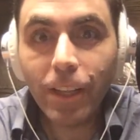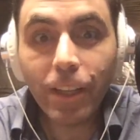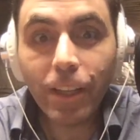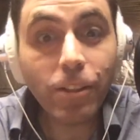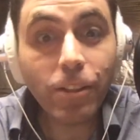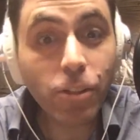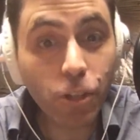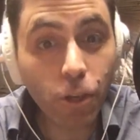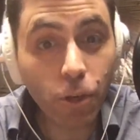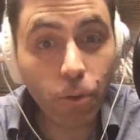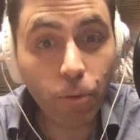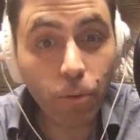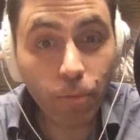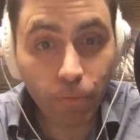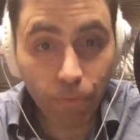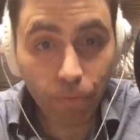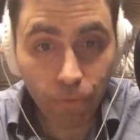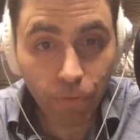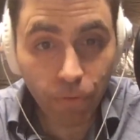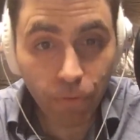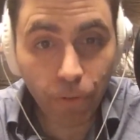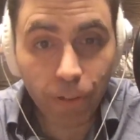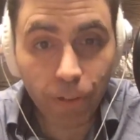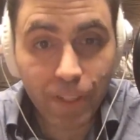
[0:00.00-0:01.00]
So,
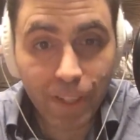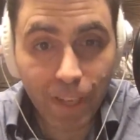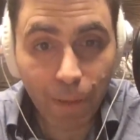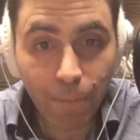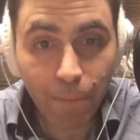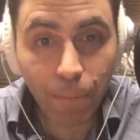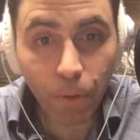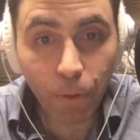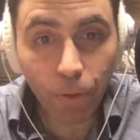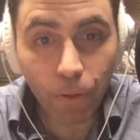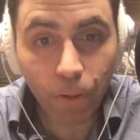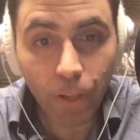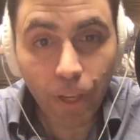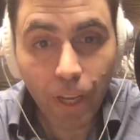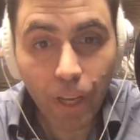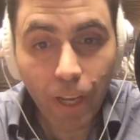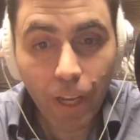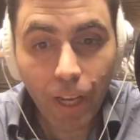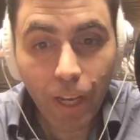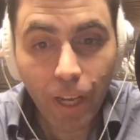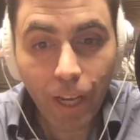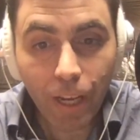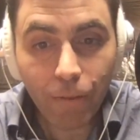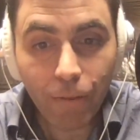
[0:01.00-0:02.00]
for example,
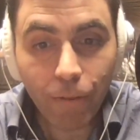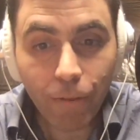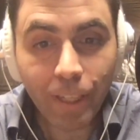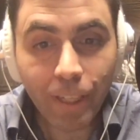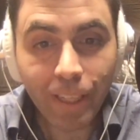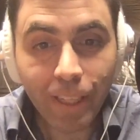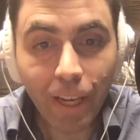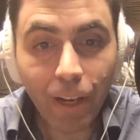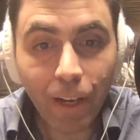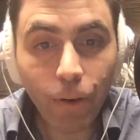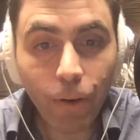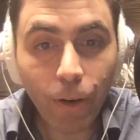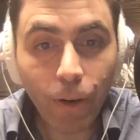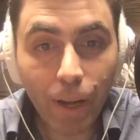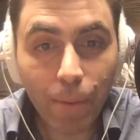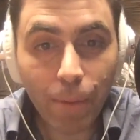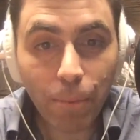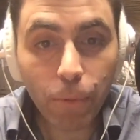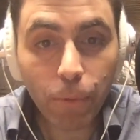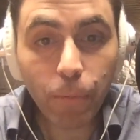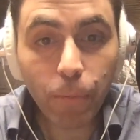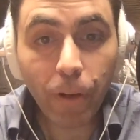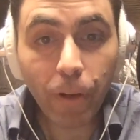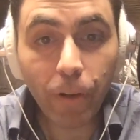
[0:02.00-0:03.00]
right now I'm
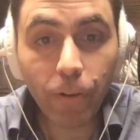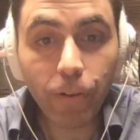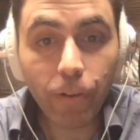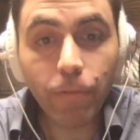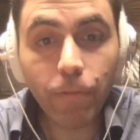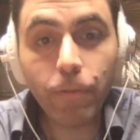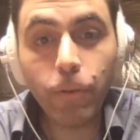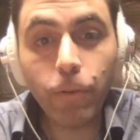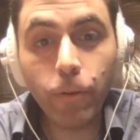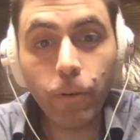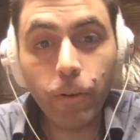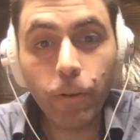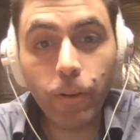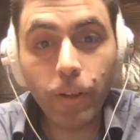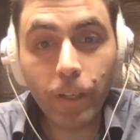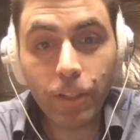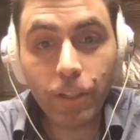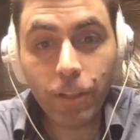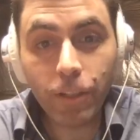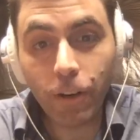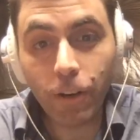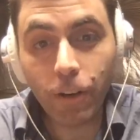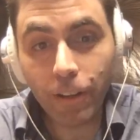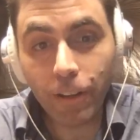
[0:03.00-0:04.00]
preparing for a
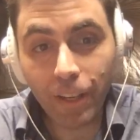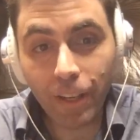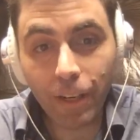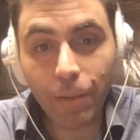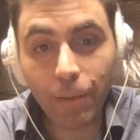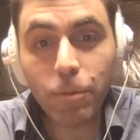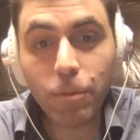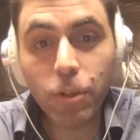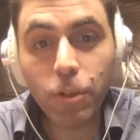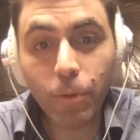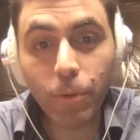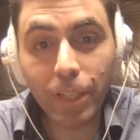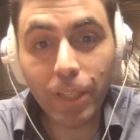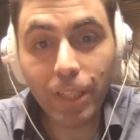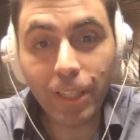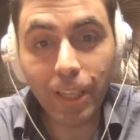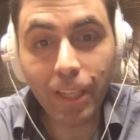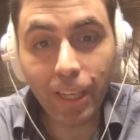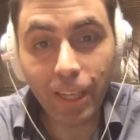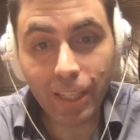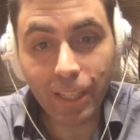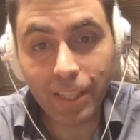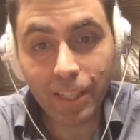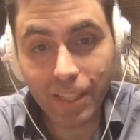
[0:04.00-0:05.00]
talk that I'm doing
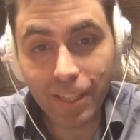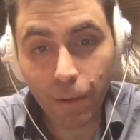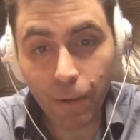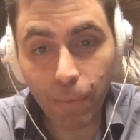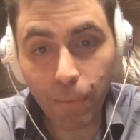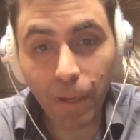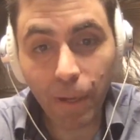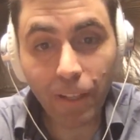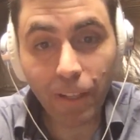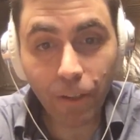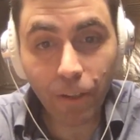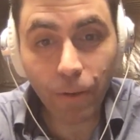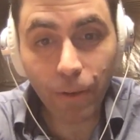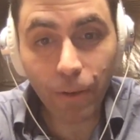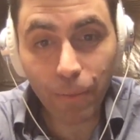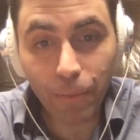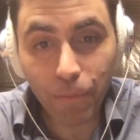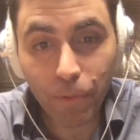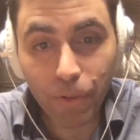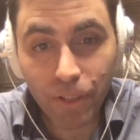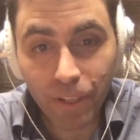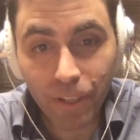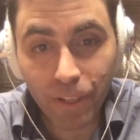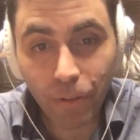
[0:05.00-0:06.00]
in Sao Paulo in
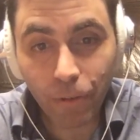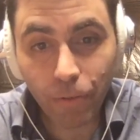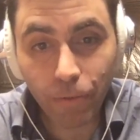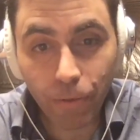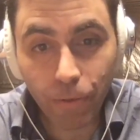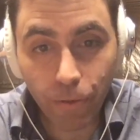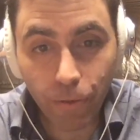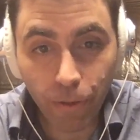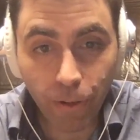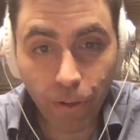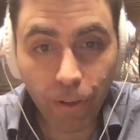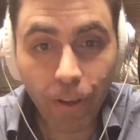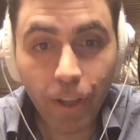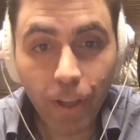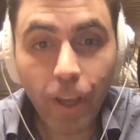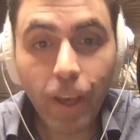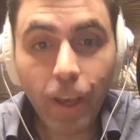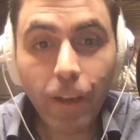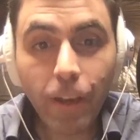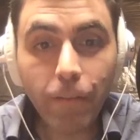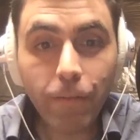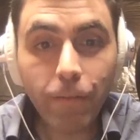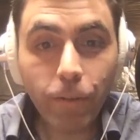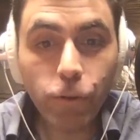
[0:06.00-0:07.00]
Brazil for the
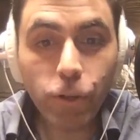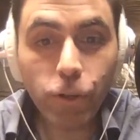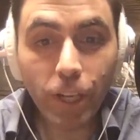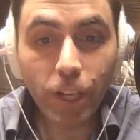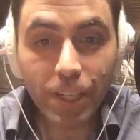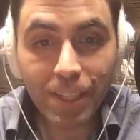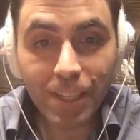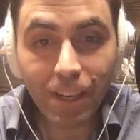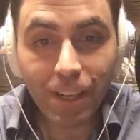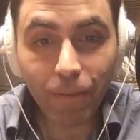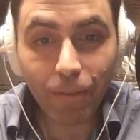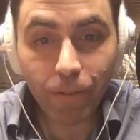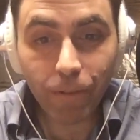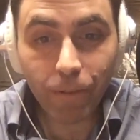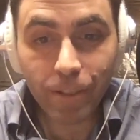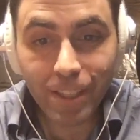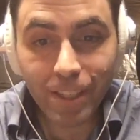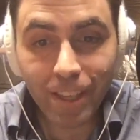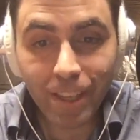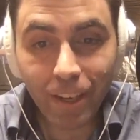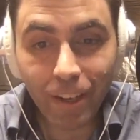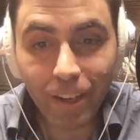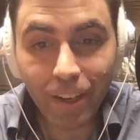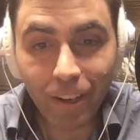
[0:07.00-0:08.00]
Vue.js conference
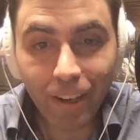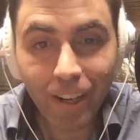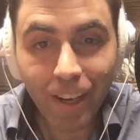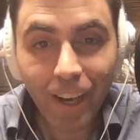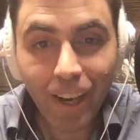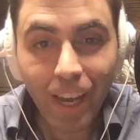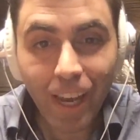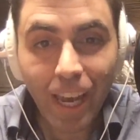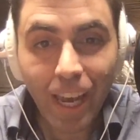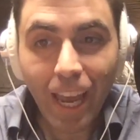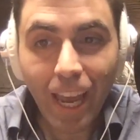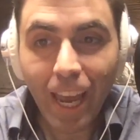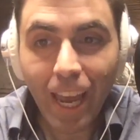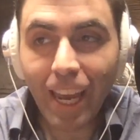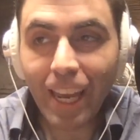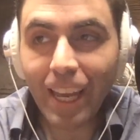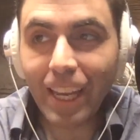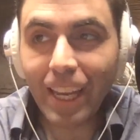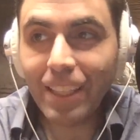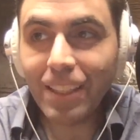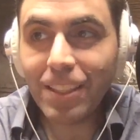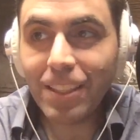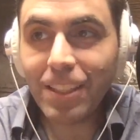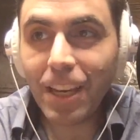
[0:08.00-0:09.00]
there,
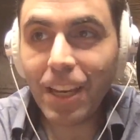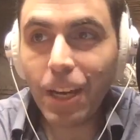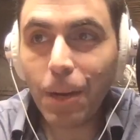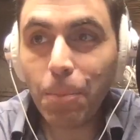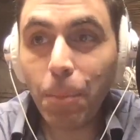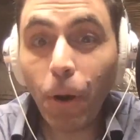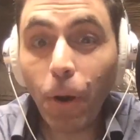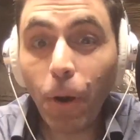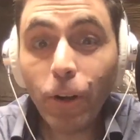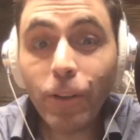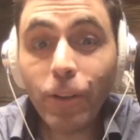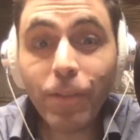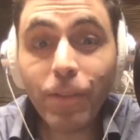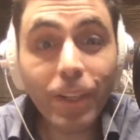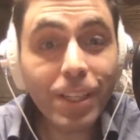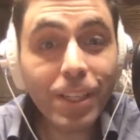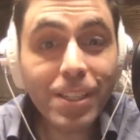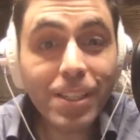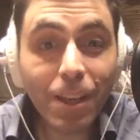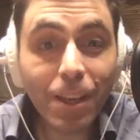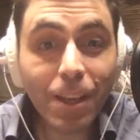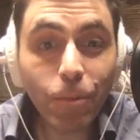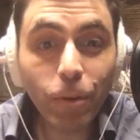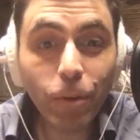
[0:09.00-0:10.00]
and part of it
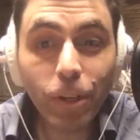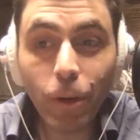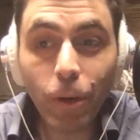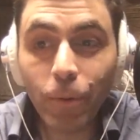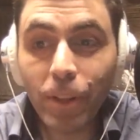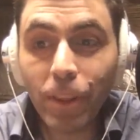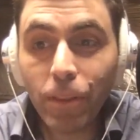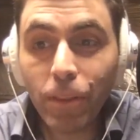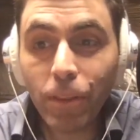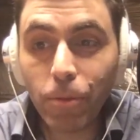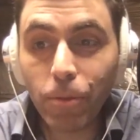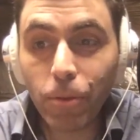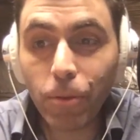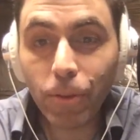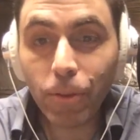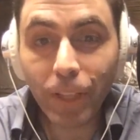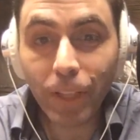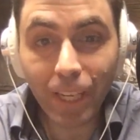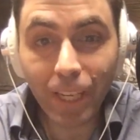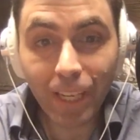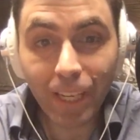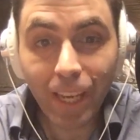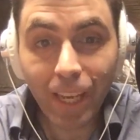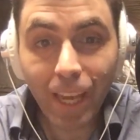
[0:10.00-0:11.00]
is that we're going through
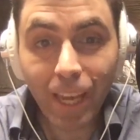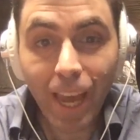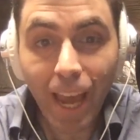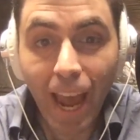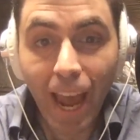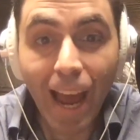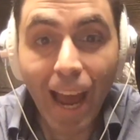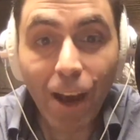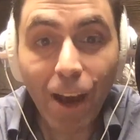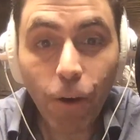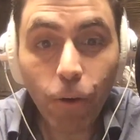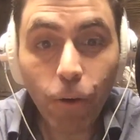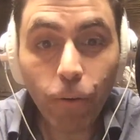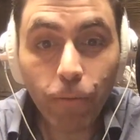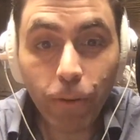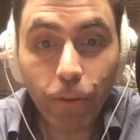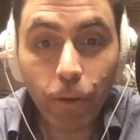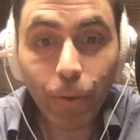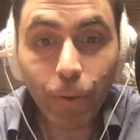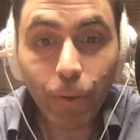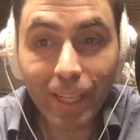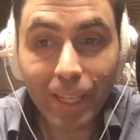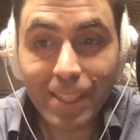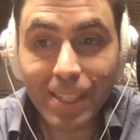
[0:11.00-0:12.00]
like how
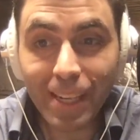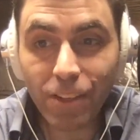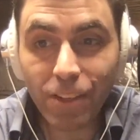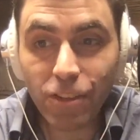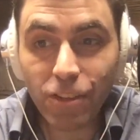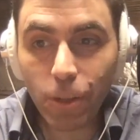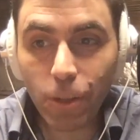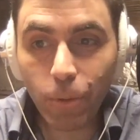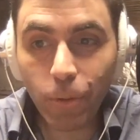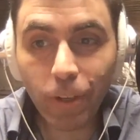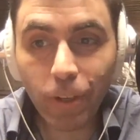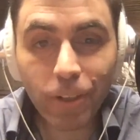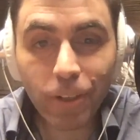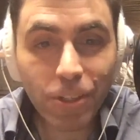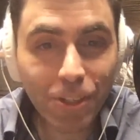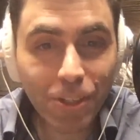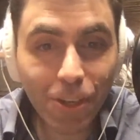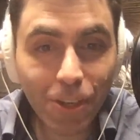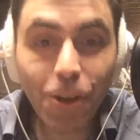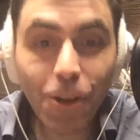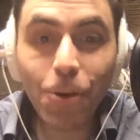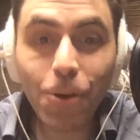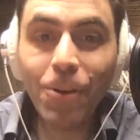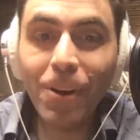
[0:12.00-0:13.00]
Vuex actually works.
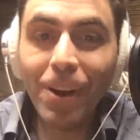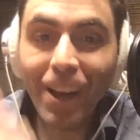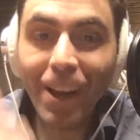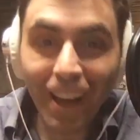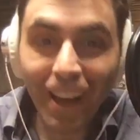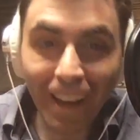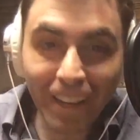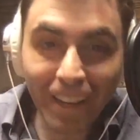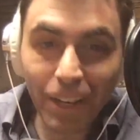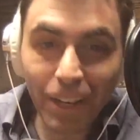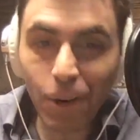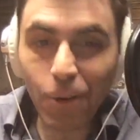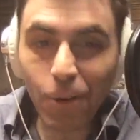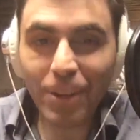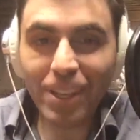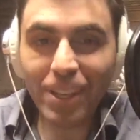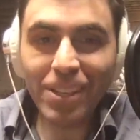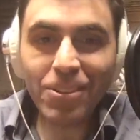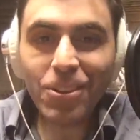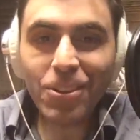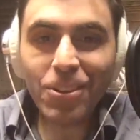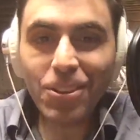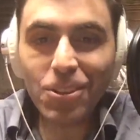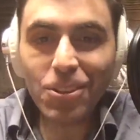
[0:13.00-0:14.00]
So I go
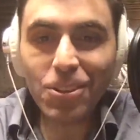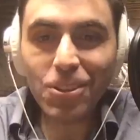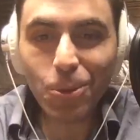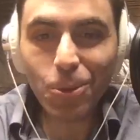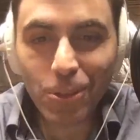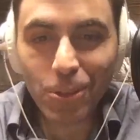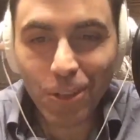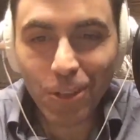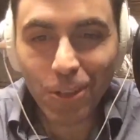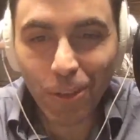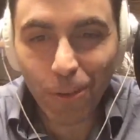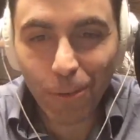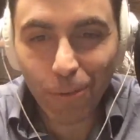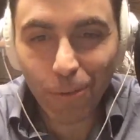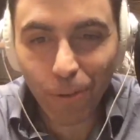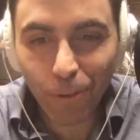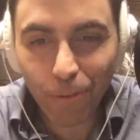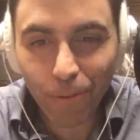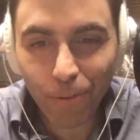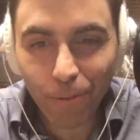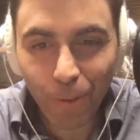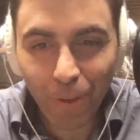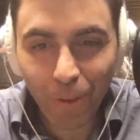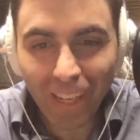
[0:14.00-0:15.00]
into the source code for
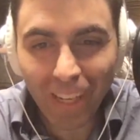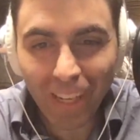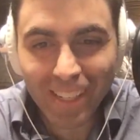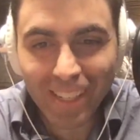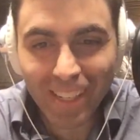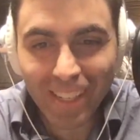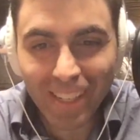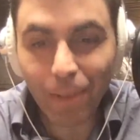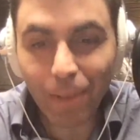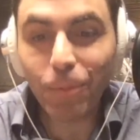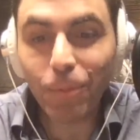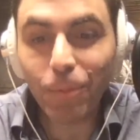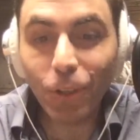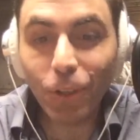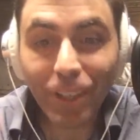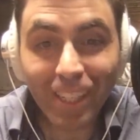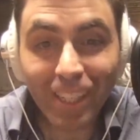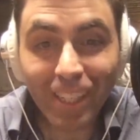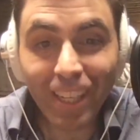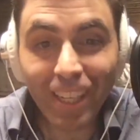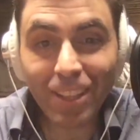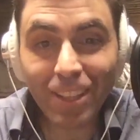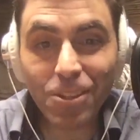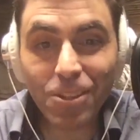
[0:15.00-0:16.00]
Vuex, and I'm
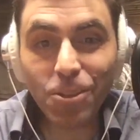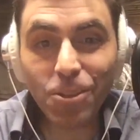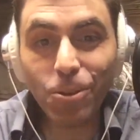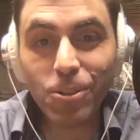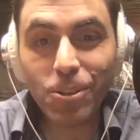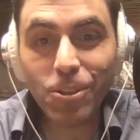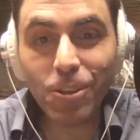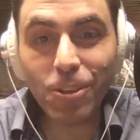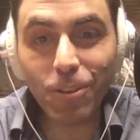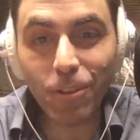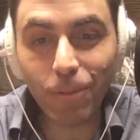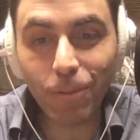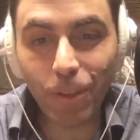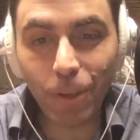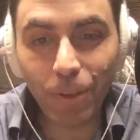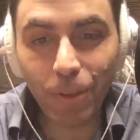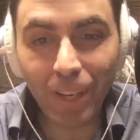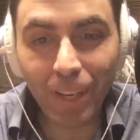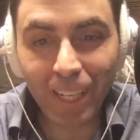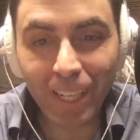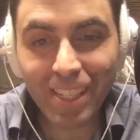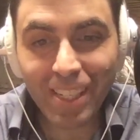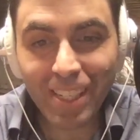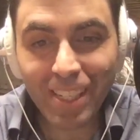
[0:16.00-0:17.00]
looking at the source code of
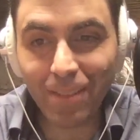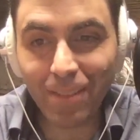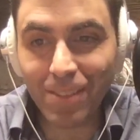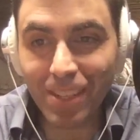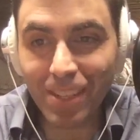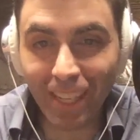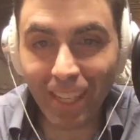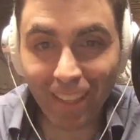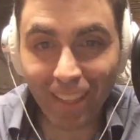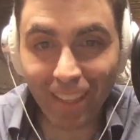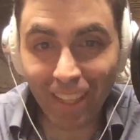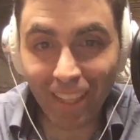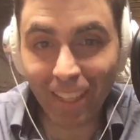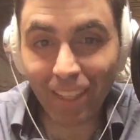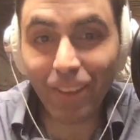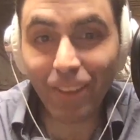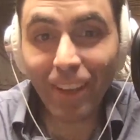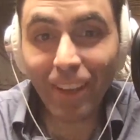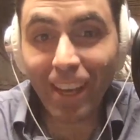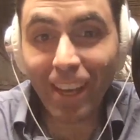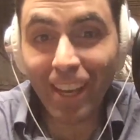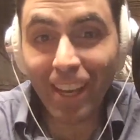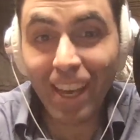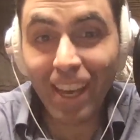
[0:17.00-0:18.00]
Vuex, and I'm saying like,
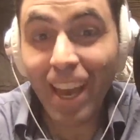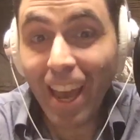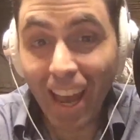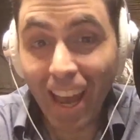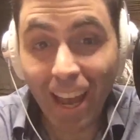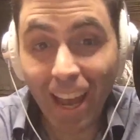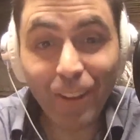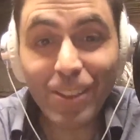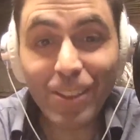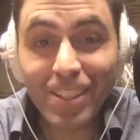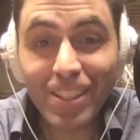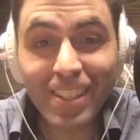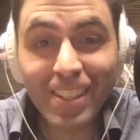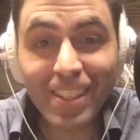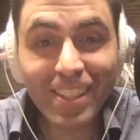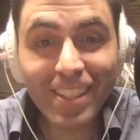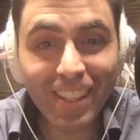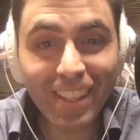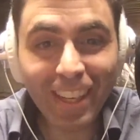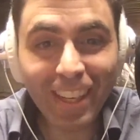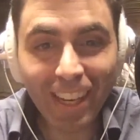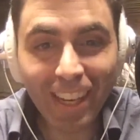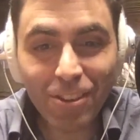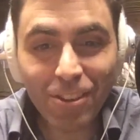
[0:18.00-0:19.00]
okay, how does this
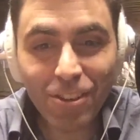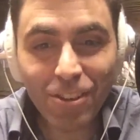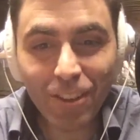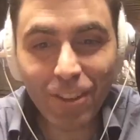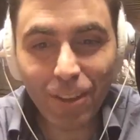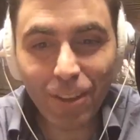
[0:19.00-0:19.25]
thing actually